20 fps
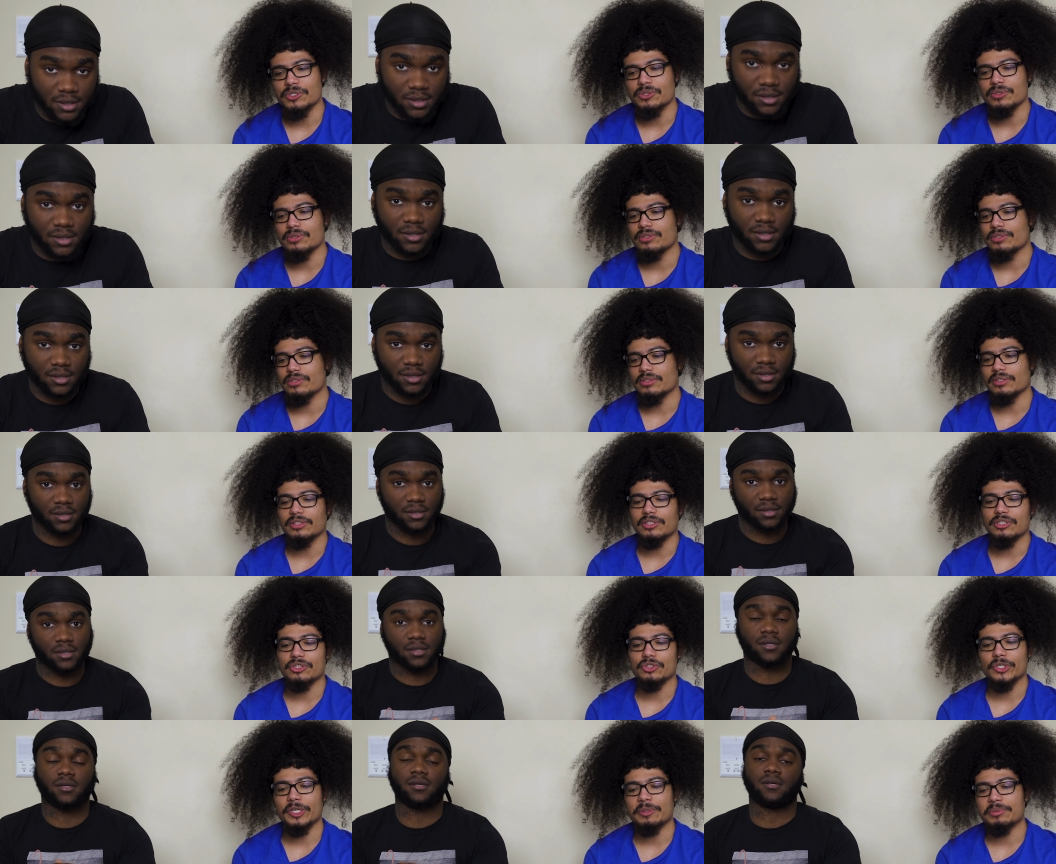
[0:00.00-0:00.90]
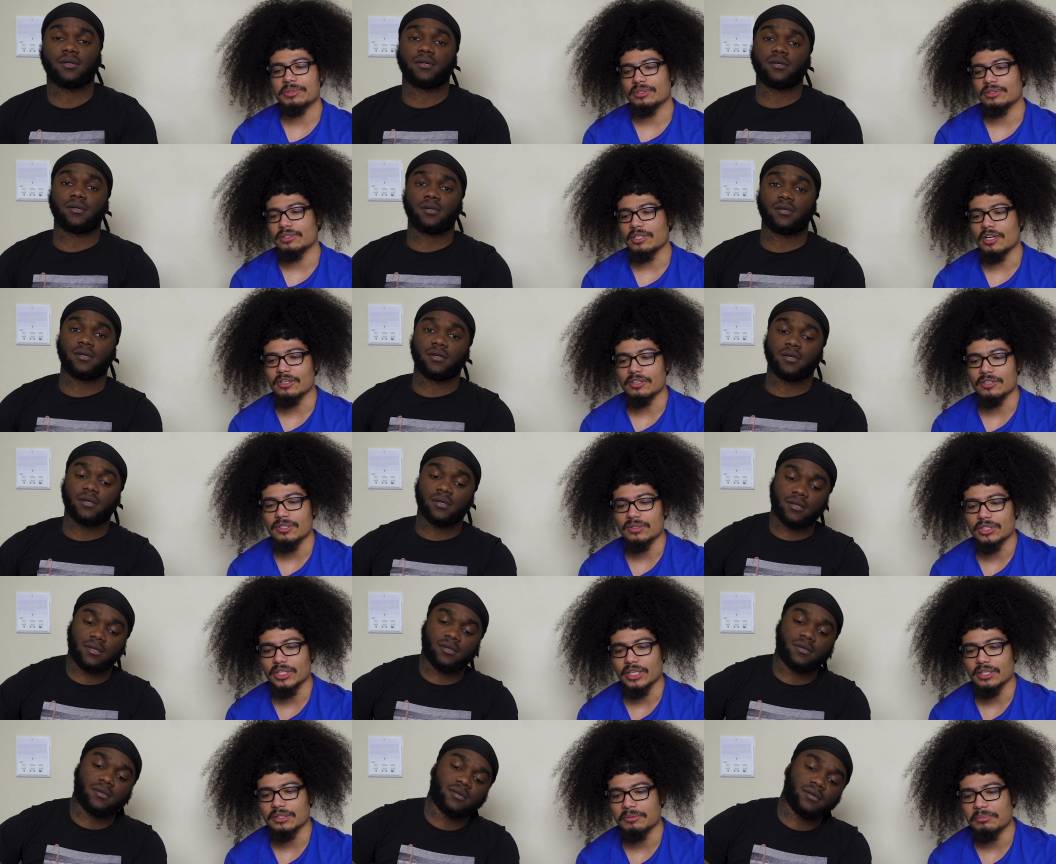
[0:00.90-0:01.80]
Speaker 1: socials in the description. Y'all can
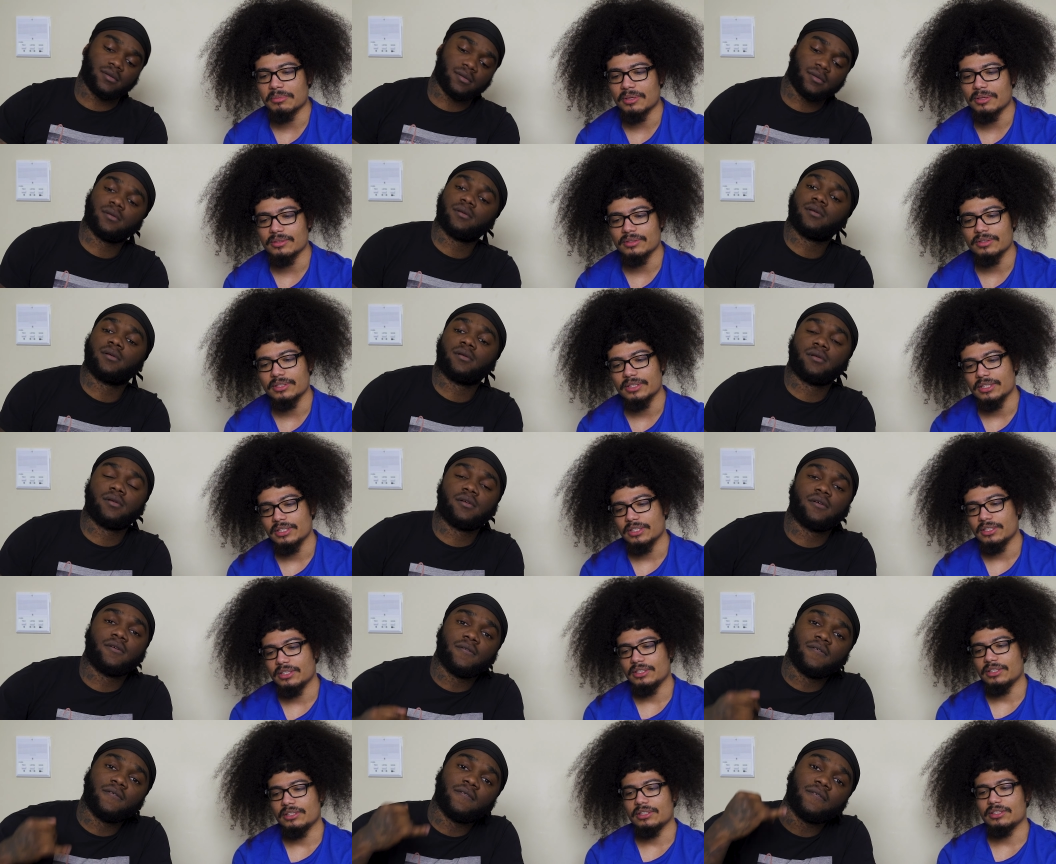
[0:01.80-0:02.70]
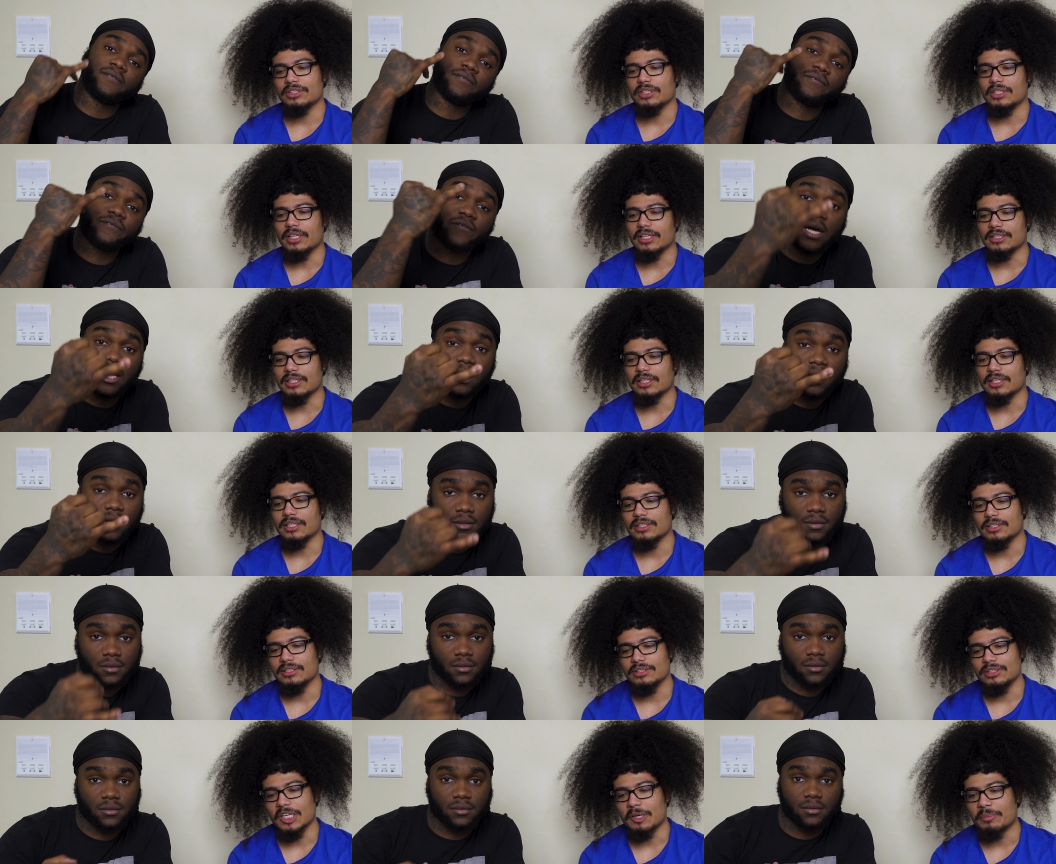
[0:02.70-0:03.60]
go check them out. Shit
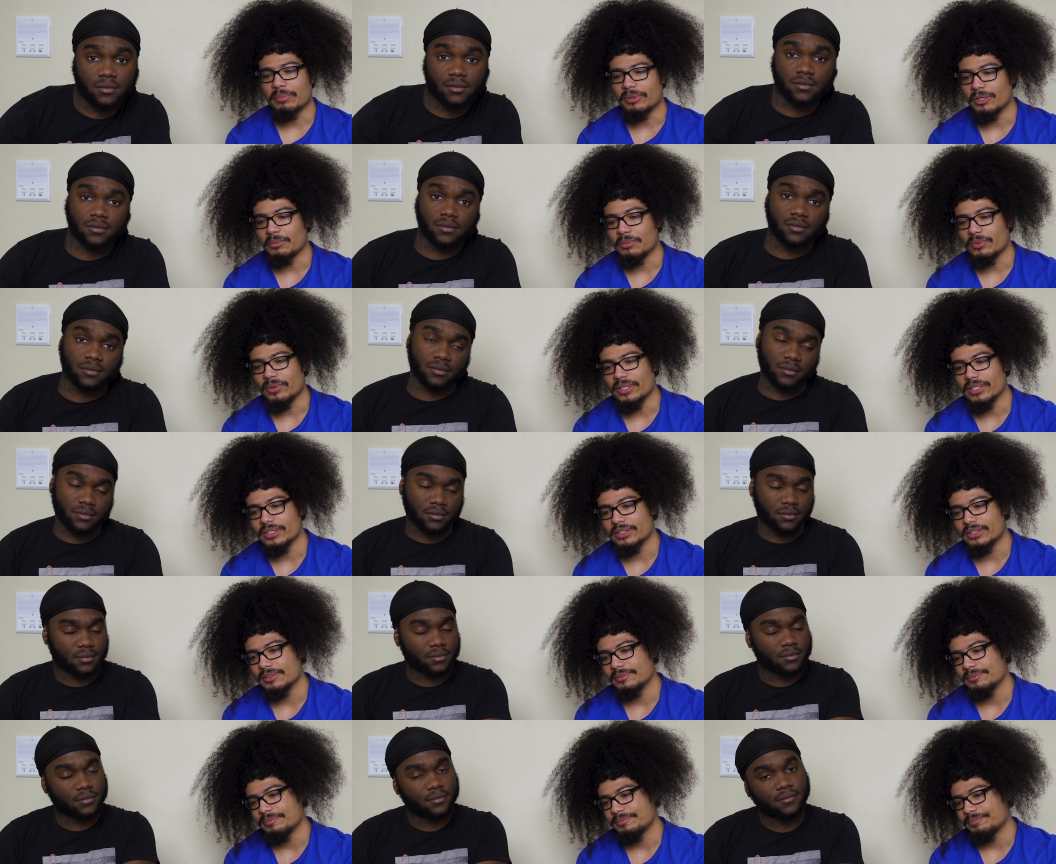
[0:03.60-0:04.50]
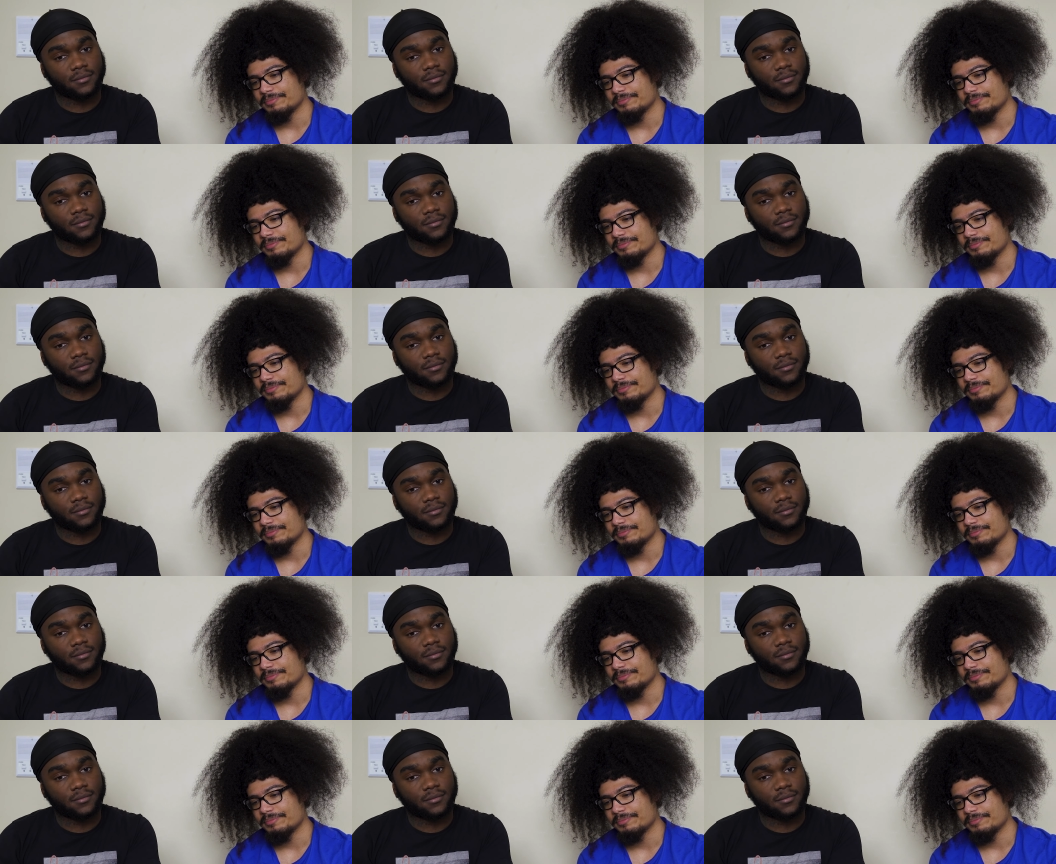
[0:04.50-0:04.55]
Follow. Like chop it up with us.